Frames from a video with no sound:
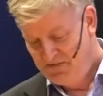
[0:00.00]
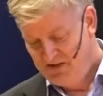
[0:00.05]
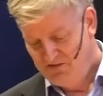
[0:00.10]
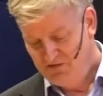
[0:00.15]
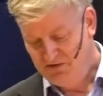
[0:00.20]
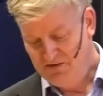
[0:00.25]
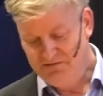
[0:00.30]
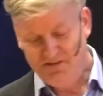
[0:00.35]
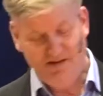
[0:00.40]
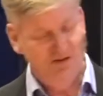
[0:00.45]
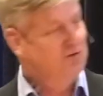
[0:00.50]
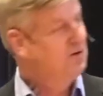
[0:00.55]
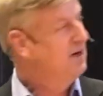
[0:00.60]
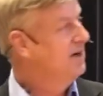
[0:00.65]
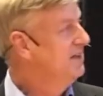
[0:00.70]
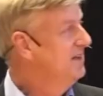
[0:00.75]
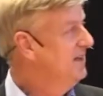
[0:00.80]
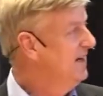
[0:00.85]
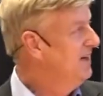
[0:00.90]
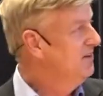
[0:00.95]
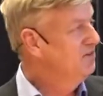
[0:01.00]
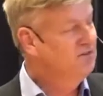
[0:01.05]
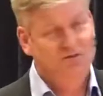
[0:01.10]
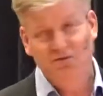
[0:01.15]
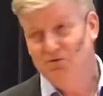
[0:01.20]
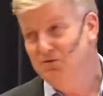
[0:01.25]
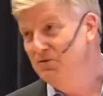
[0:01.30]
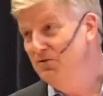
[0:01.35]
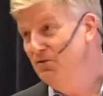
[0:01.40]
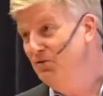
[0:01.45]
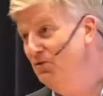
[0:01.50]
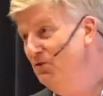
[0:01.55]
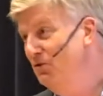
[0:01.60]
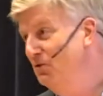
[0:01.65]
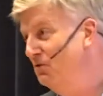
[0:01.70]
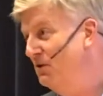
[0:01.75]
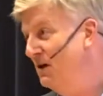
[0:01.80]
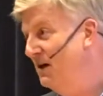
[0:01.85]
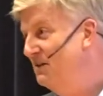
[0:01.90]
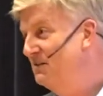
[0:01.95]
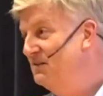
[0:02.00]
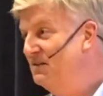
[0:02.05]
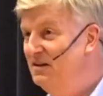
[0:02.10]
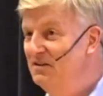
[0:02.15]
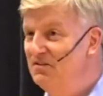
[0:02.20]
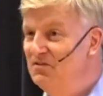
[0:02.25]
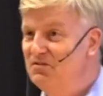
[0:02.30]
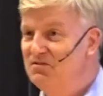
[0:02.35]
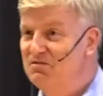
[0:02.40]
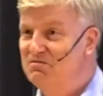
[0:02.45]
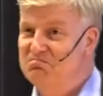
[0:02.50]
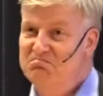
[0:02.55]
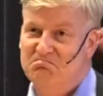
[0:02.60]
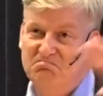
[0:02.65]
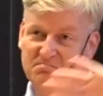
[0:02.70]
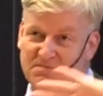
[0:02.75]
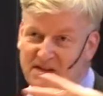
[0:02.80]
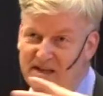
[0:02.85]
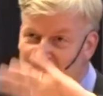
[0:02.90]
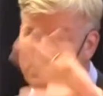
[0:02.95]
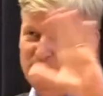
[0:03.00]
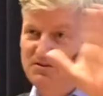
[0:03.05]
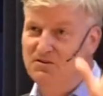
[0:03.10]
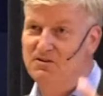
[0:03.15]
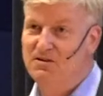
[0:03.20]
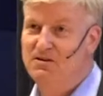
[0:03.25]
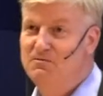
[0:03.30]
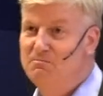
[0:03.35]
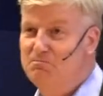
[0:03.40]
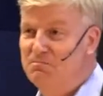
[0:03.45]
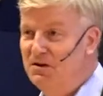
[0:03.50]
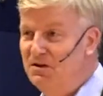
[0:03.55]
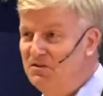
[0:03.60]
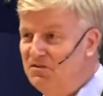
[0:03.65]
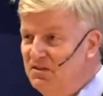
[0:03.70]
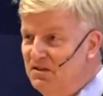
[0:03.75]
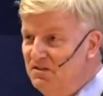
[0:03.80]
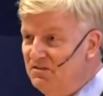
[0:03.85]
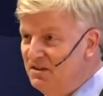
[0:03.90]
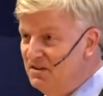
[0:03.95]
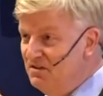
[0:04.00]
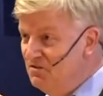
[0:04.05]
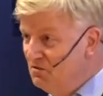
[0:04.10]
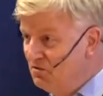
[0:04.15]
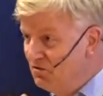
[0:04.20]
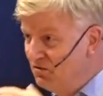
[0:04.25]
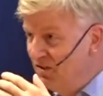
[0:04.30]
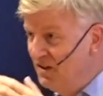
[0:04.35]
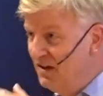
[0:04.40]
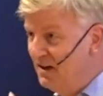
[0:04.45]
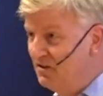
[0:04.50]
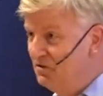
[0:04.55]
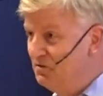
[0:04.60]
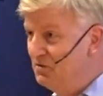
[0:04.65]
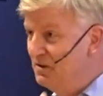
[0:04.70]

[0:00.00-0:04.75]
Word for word: So if I look at that, you, you look at this in your own process, and you start